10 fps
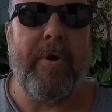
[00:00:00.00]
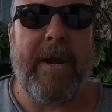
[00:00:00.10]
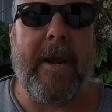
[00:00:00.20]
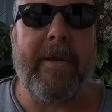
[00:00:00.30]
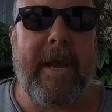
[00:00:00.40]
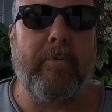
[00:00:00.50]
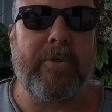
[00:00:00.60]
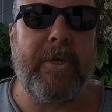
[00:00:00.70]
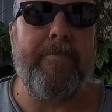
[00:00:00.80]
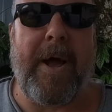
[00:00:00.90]
or an
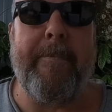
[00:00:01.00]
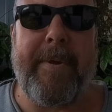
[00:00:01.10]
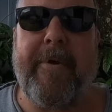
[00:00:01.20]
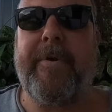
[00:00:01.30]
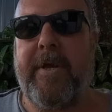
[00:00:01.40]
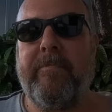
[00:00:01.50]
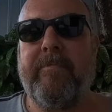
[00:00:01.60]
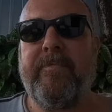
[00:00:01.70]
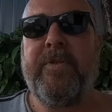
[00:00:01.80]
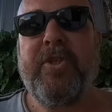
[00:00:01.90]
uncultured barbarian.
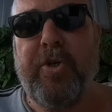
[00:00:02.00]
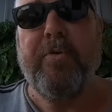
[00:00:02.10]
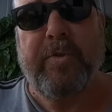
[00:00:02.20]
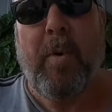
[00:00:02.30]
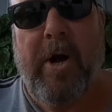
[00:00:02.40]
Choose